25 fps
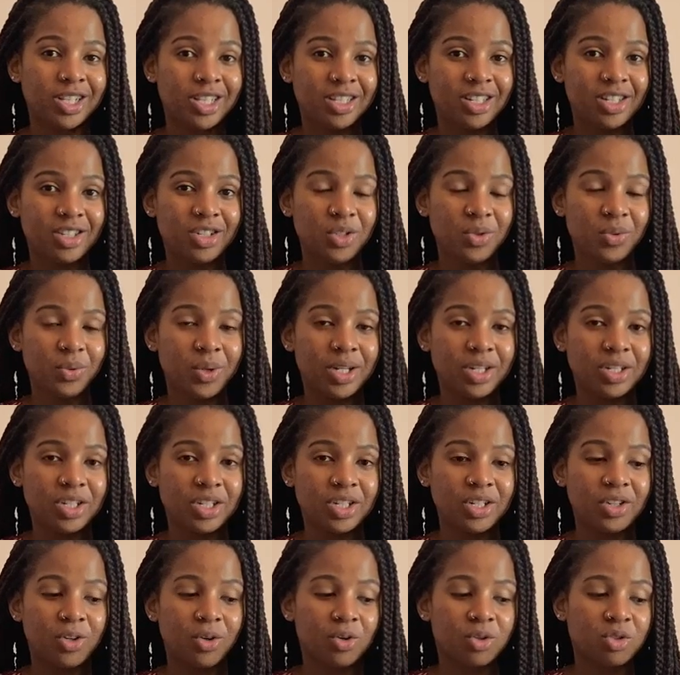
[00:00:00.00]
the
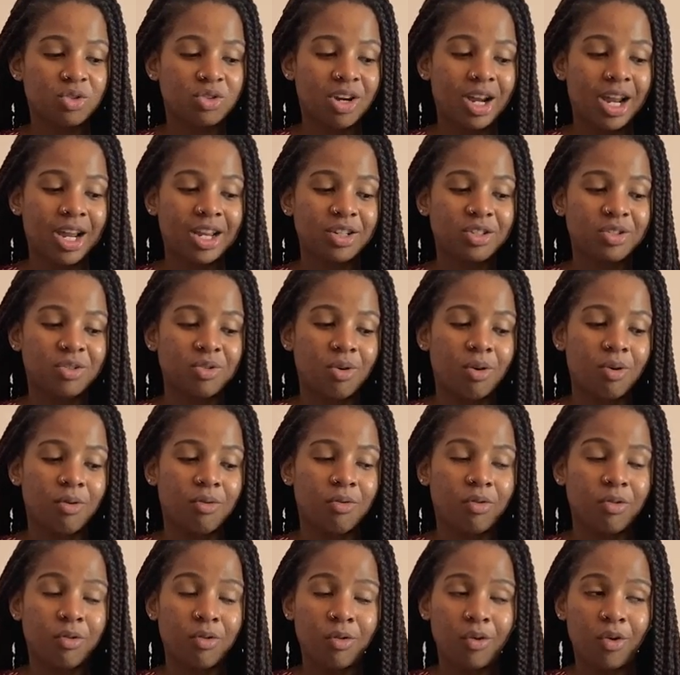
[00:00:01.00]
situation or trying to
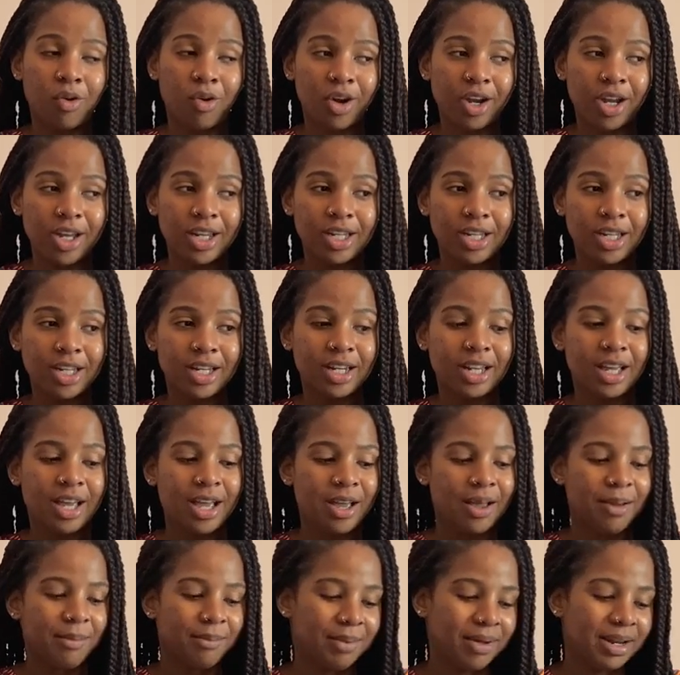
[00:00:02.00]
avoid it.
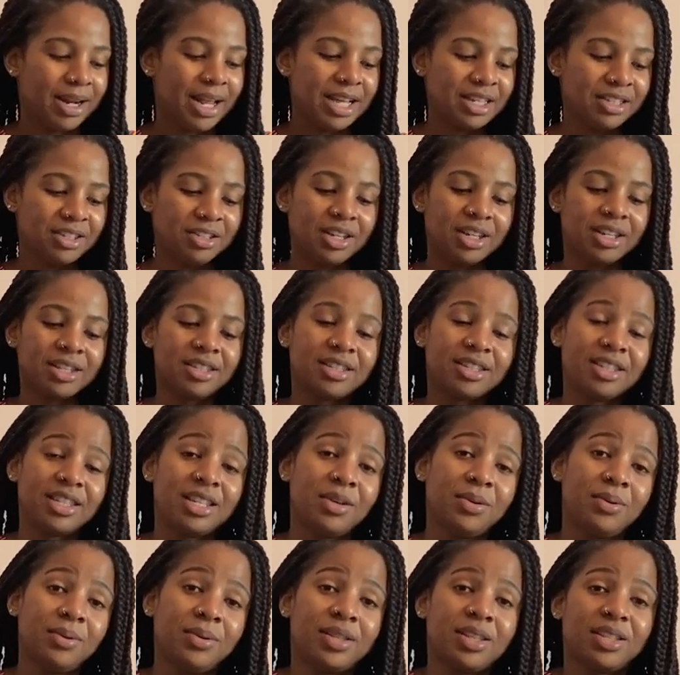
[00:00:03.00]
But as you can
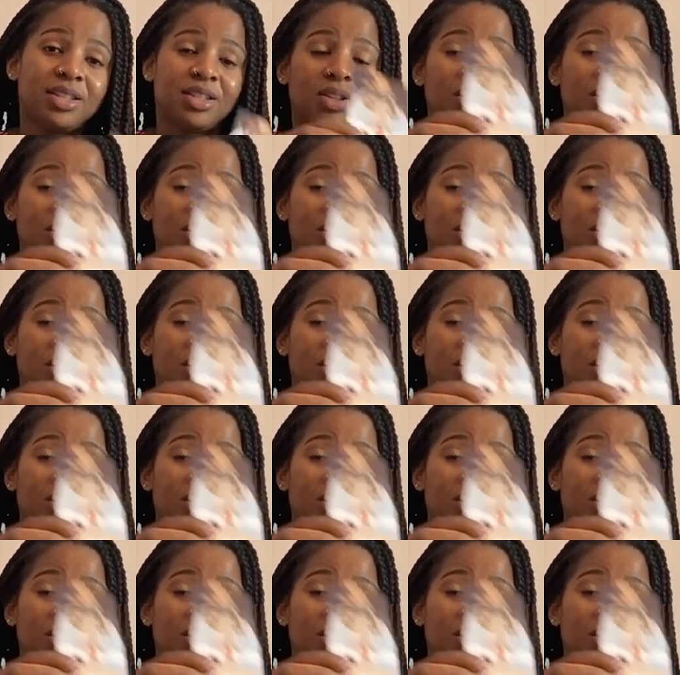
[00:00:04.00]
see with this